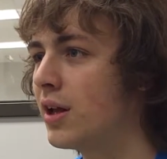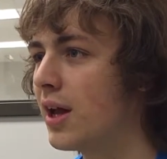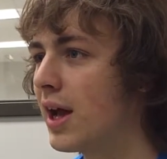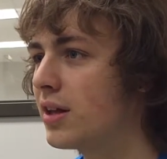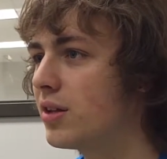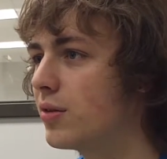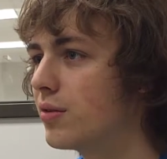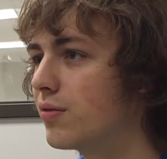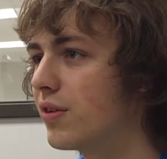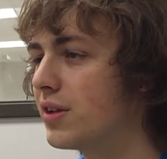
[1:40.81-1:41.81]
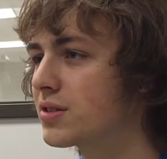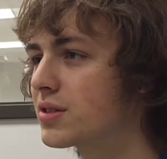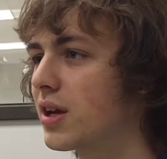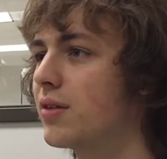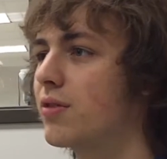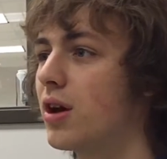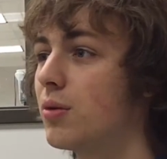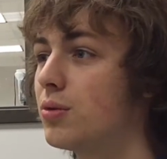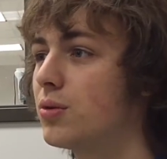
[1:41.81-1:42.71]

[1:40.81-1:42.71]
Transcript: it had to fit inside of cup